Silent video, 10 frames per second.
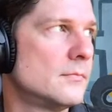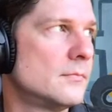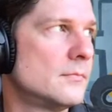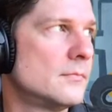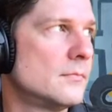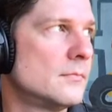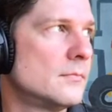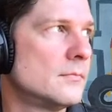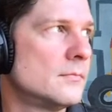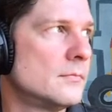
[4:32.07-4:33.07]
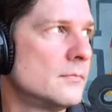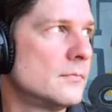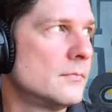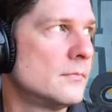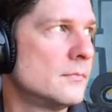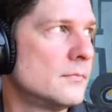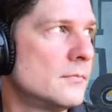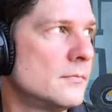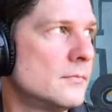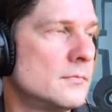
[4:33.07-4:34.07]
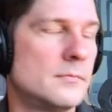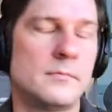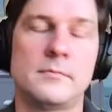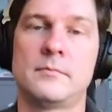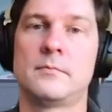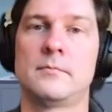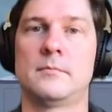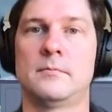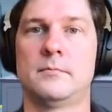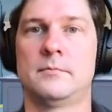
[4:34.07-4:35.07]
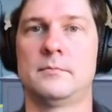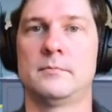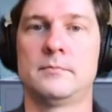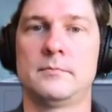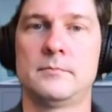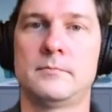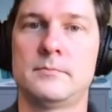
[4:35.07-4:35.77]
[no speech]